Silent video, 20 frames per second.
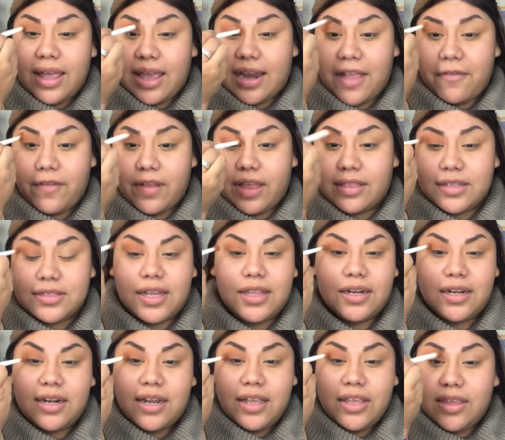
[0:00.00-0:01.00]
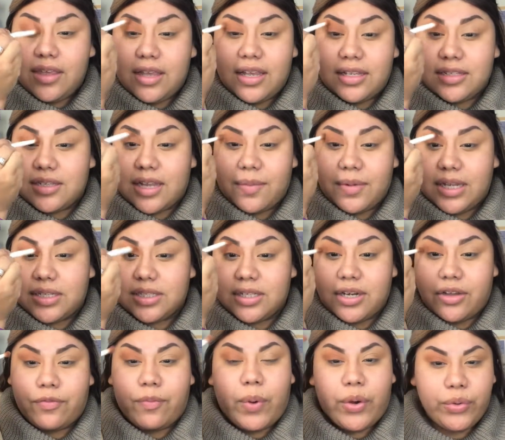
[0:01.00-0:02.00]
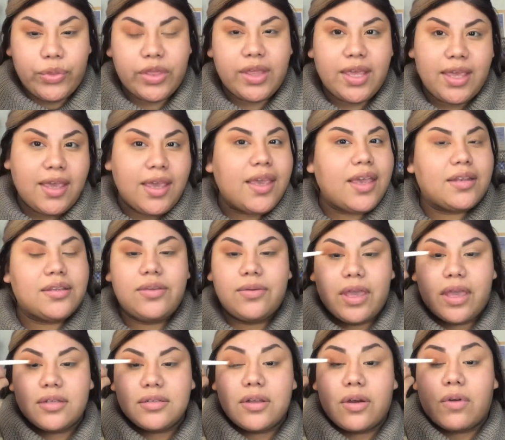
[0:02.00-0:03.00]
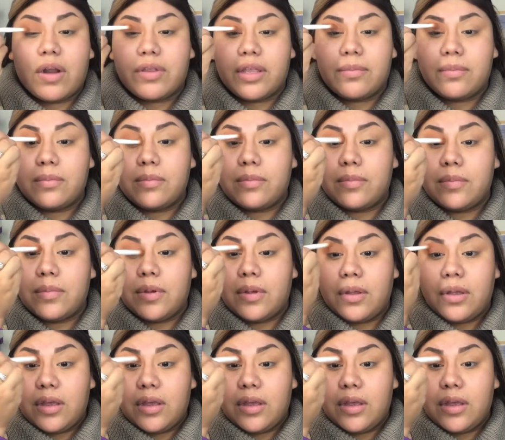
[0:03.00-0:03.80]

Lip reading: And you can wear literally anything, and like any color,